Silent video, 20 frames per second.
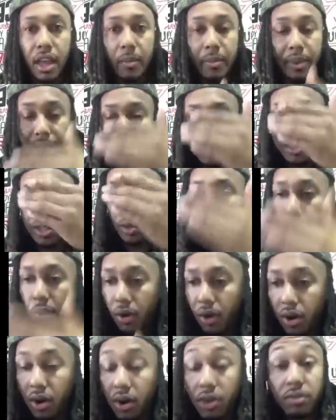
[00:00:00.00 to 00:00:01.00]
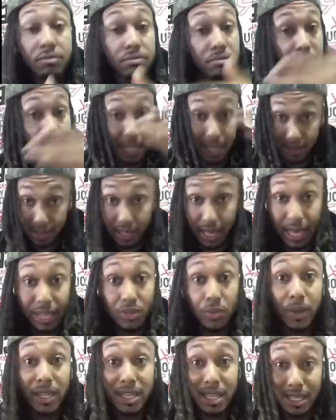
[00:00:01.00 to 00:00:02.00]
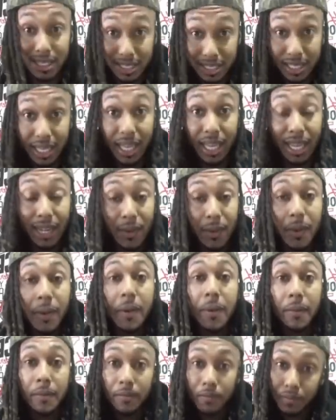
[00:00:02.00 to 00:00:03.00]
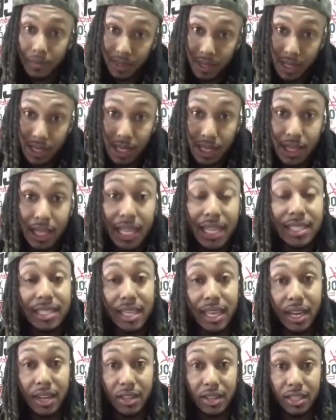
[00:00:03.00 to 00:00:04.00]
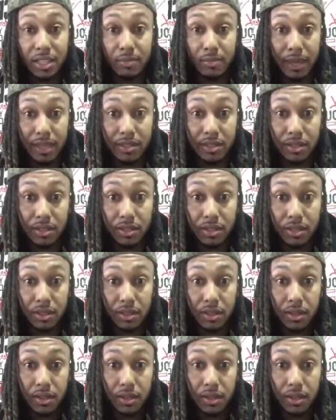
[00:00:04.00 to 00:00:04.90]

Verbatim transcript: Because the world, as we can see, needs to hear this message.